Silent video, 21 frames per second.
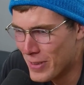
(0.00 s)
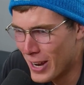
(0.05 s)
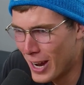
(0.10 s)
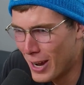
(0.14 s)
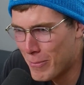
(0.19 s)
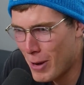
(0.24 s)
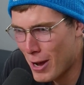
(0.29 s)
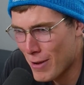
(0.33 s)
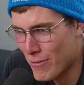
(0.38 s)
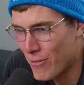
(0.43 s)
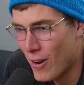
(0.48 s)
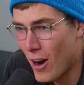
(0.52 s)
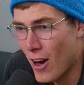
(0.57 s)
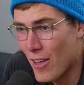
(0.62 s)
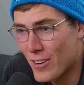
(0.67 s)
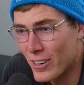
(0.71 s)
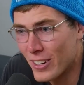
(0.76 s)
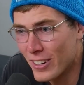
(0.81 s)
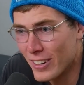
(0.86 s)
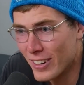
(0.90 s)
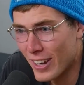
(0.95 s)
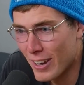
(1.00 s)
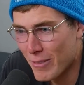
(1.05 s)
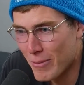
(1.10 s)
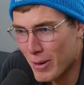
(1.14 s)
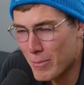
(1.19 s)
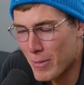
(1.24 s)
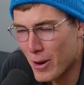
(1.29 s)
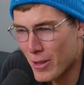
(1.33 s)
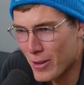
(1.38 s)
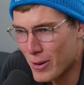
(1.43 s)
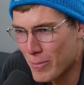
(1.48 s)
Now, my father and
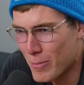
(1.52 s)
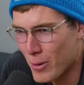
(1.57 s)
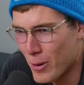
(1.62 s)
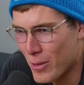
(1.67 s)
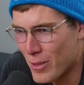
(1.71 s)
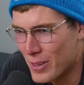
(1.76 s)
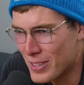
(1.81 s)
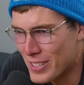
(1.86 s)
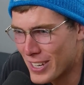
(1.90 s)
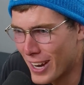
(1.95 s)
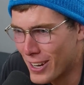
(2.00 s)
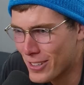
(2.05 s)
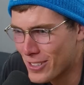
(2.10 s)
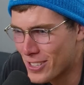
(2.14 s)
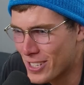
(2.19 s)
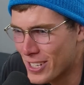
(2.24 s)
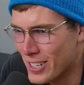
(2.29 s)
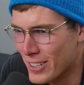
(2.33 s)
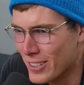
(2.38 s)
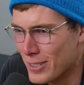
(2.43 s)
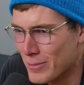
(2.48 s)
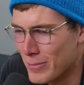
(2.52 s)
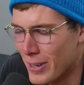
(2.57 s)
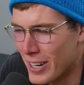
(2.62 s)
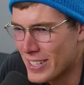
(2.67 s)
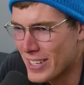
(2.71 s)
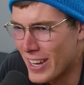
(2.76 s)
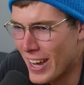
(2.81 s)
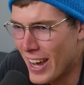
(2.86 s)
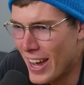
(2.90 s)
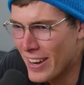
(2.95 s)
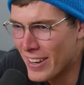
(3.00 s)
my mother are both in town still, and my
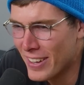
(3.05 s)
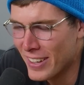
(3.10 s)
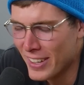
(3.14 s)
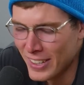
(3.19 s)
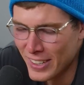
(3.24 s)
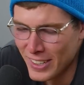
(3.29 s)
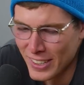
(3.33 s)
dad,